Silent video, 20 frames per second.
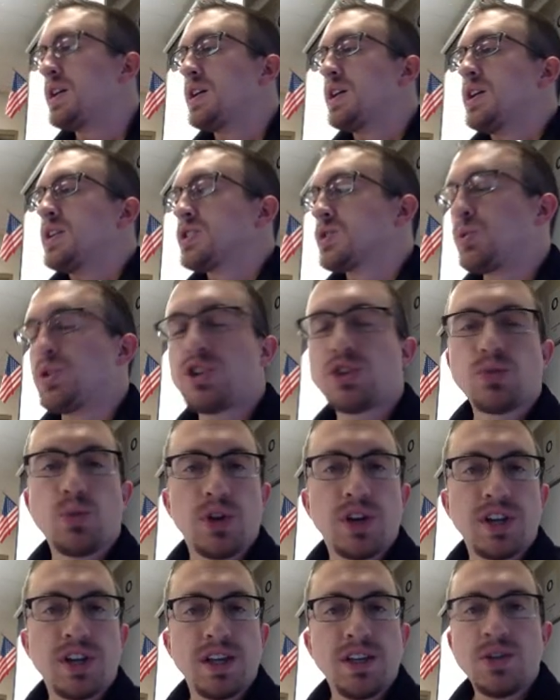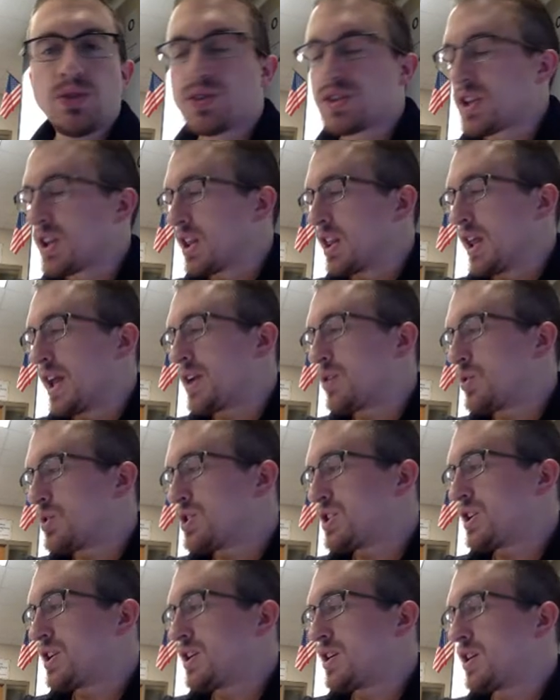So we just want to get used to the
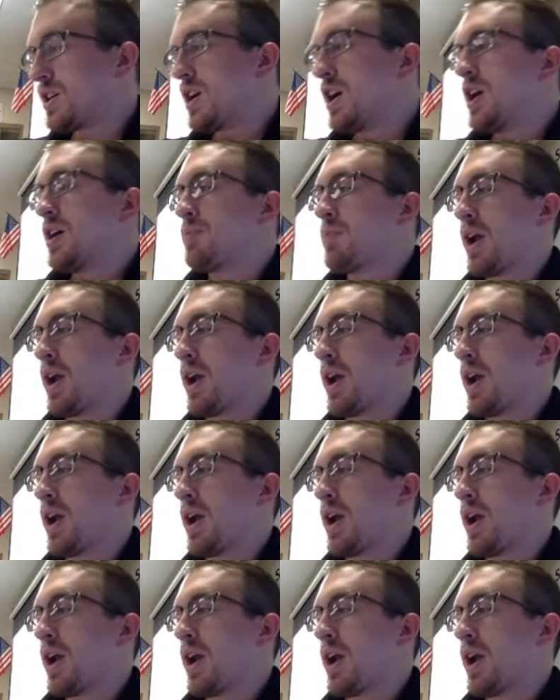language here.